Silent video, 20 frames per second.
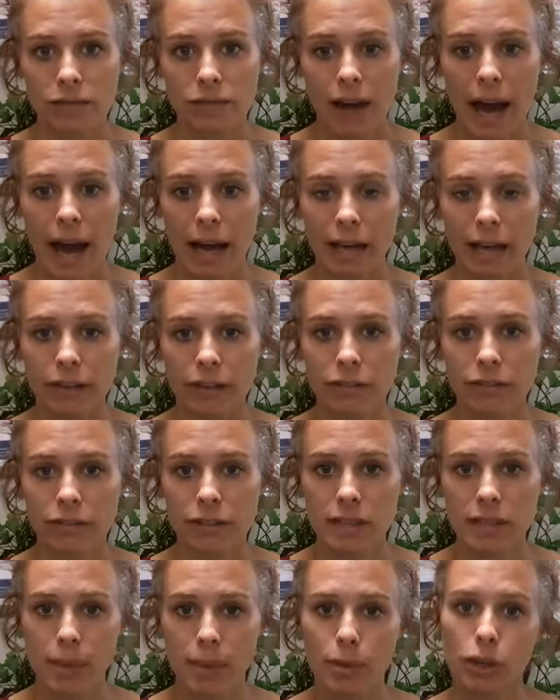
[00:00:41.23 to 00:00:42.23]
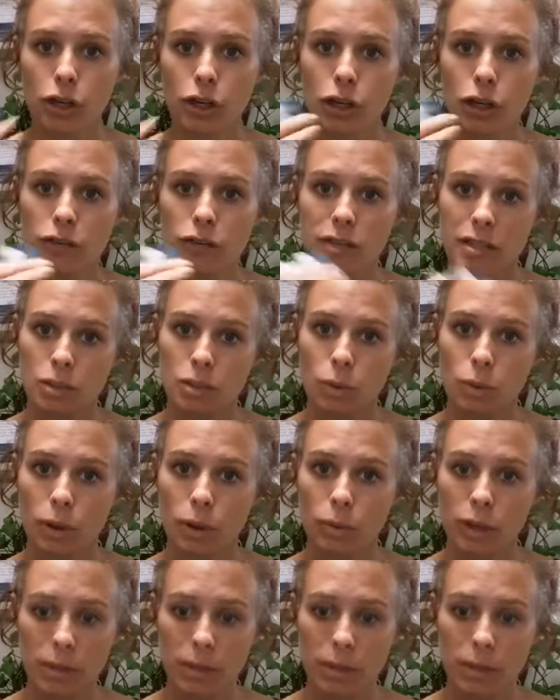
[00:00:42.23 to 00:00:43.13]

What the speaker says: 5 separate nerves into one